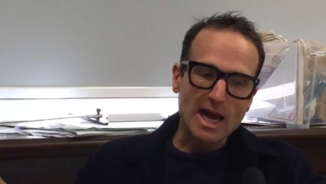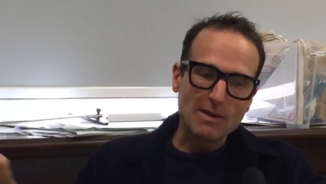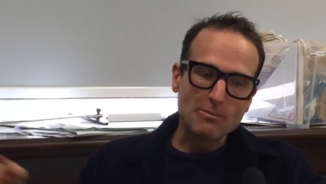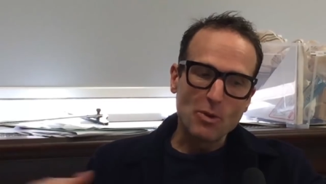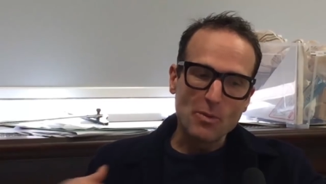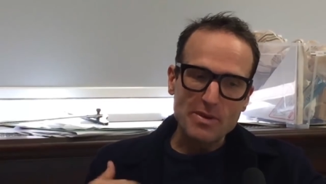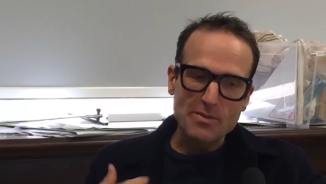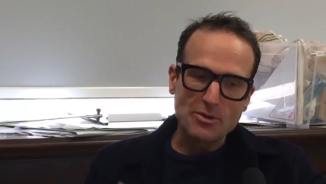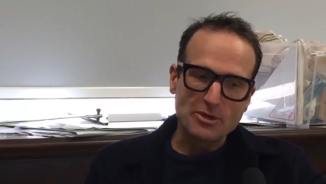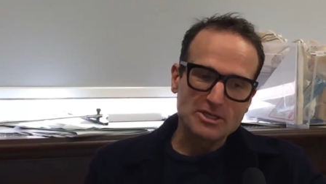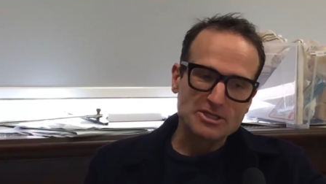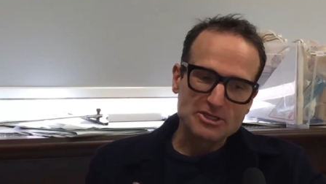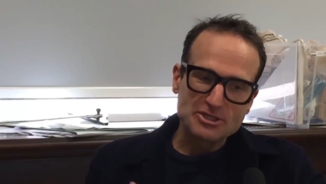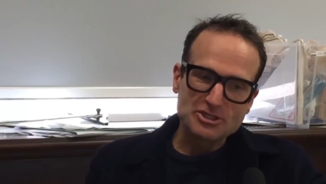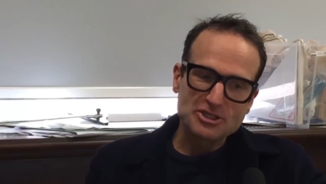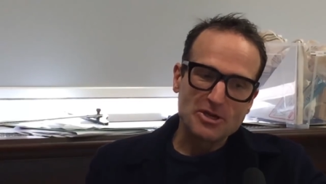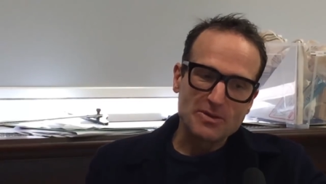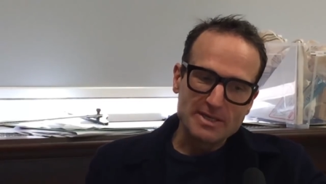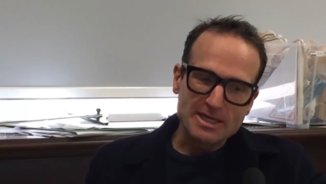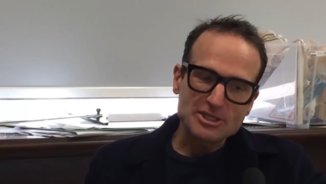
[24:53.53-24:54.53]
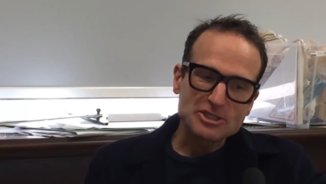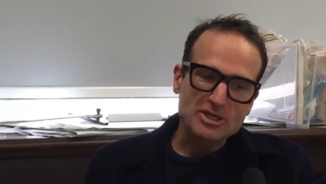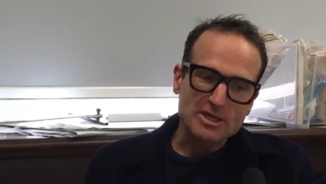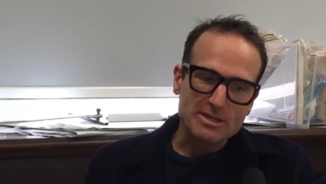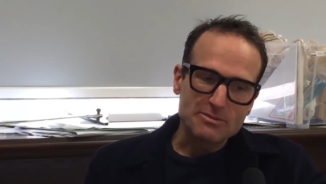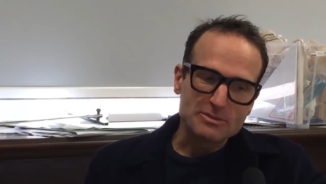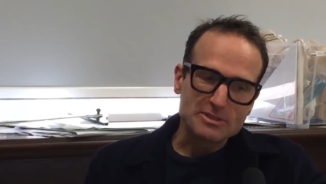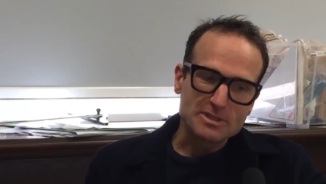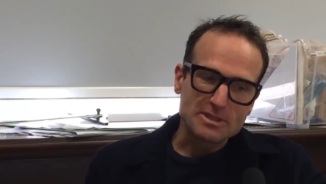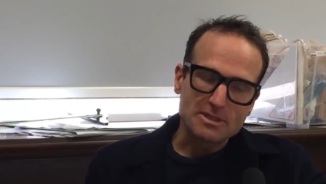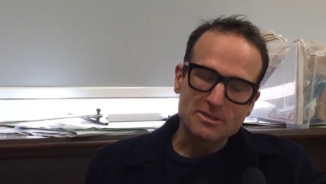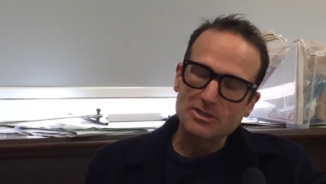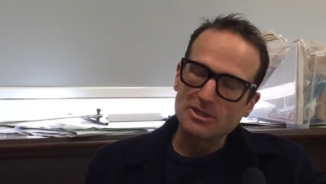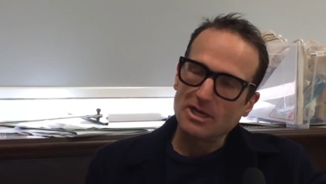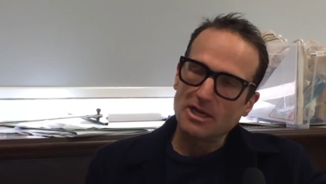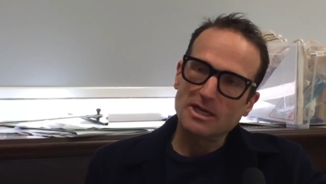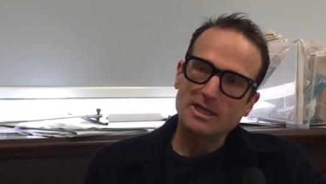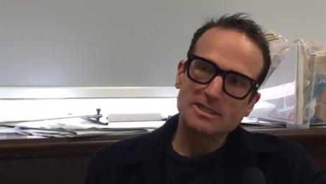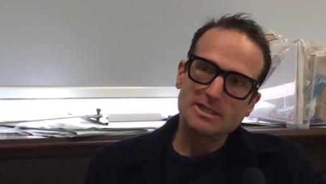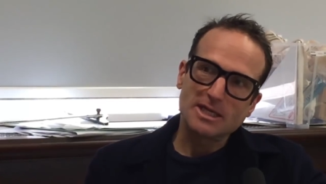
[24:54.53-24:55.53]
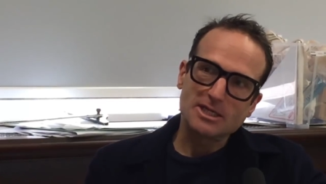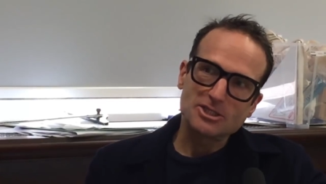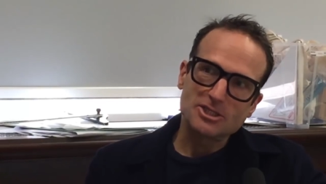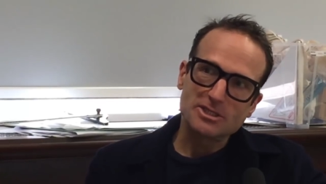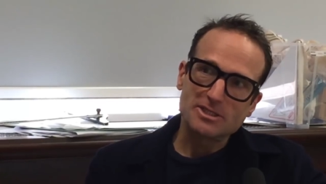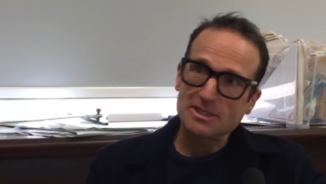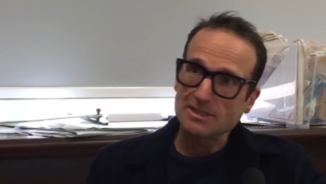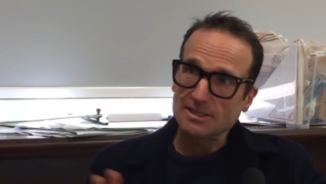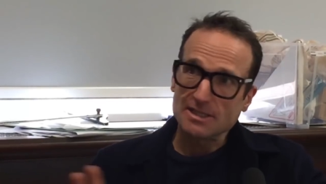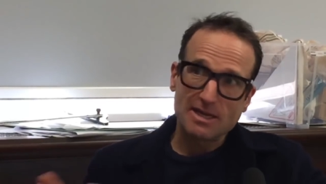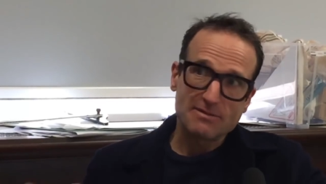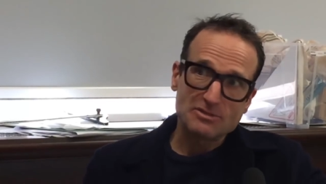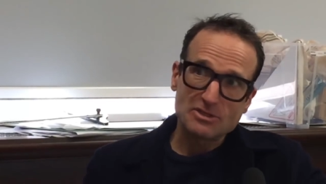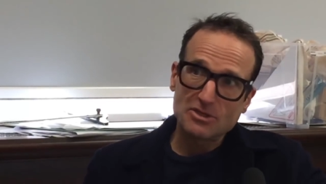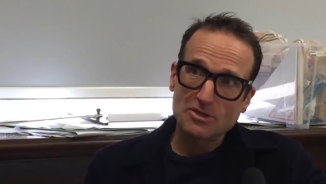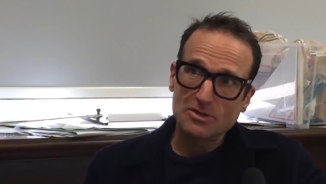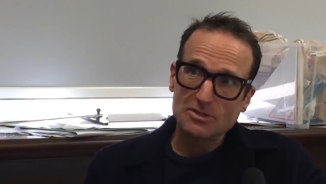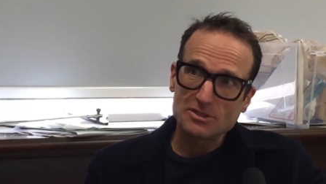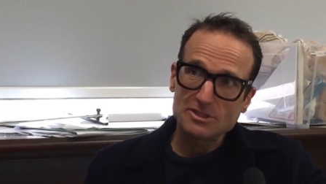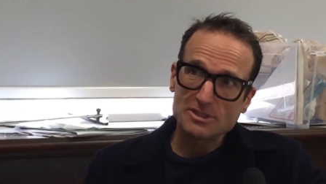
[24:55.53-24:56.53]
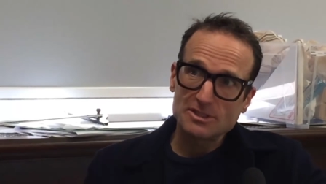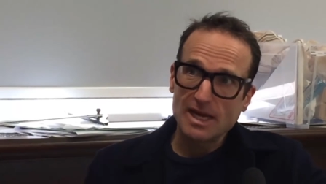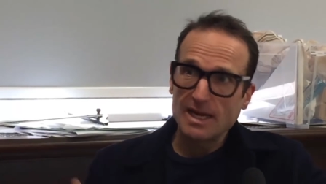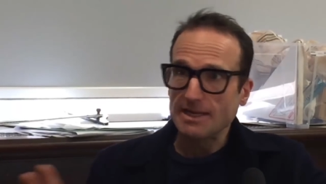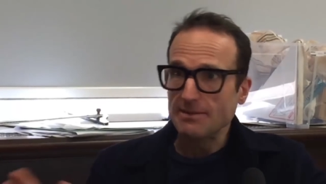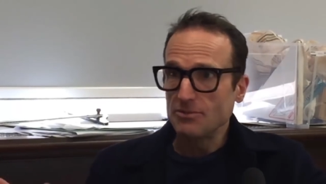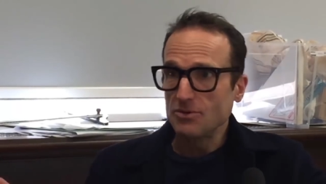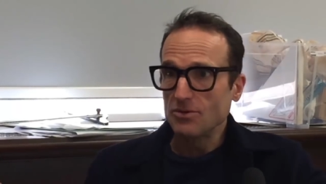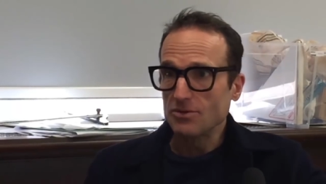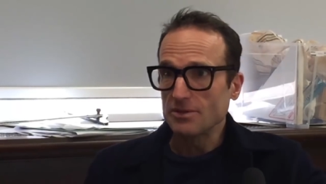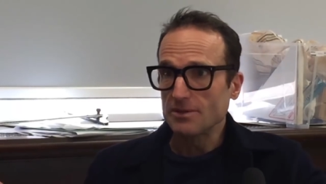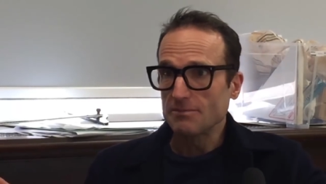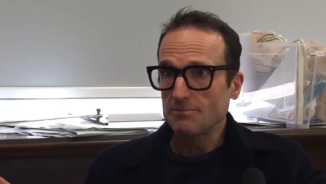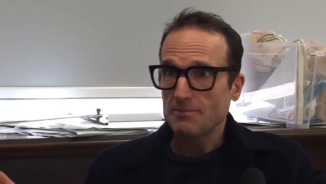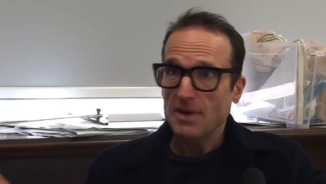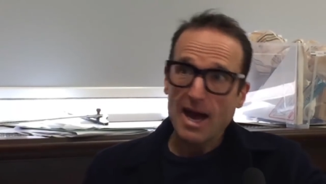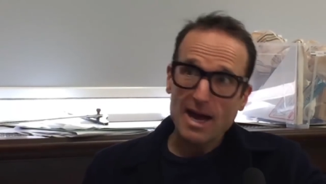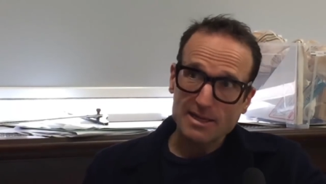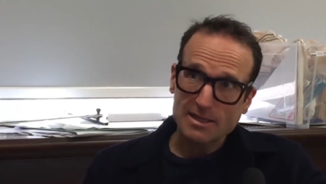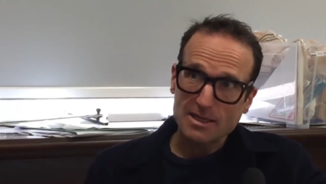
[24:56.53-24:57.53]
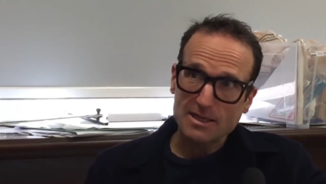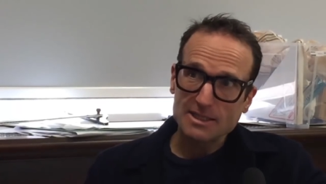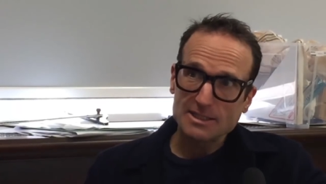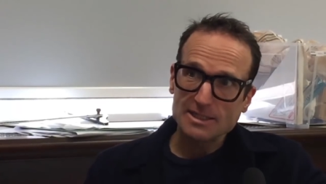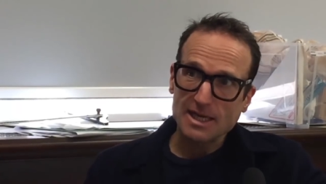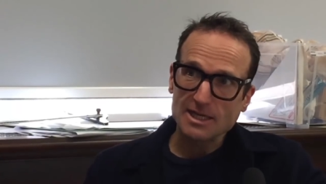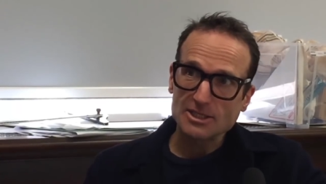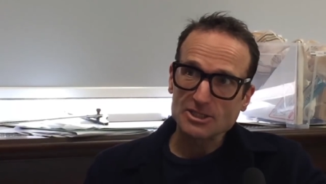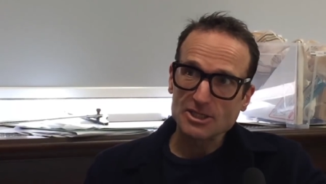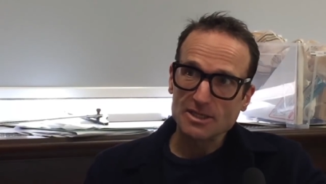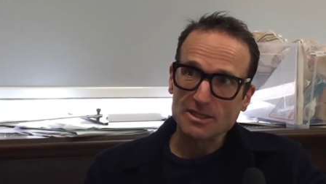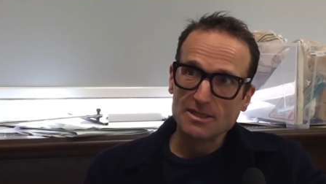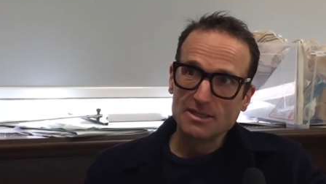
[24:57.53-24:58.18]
And what we wanted to show initially was that good architecture doesn't have to cost any more than bad architecture.